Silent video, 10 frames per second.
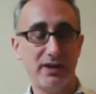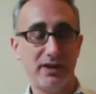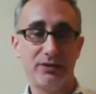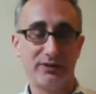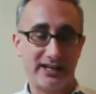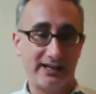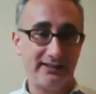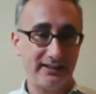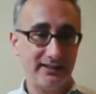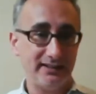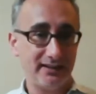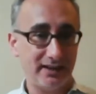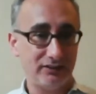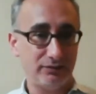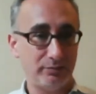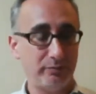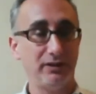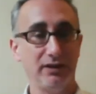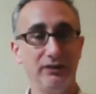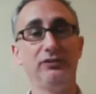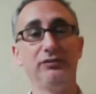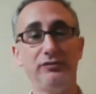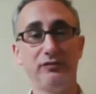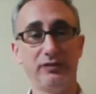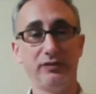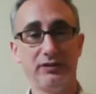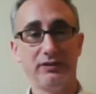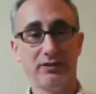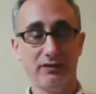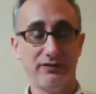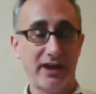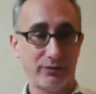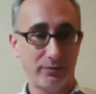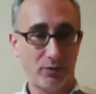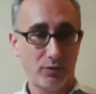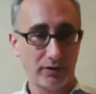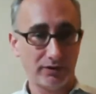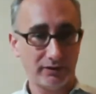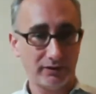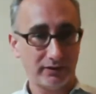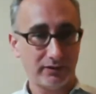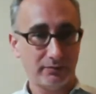you may get retaliated against because of that report,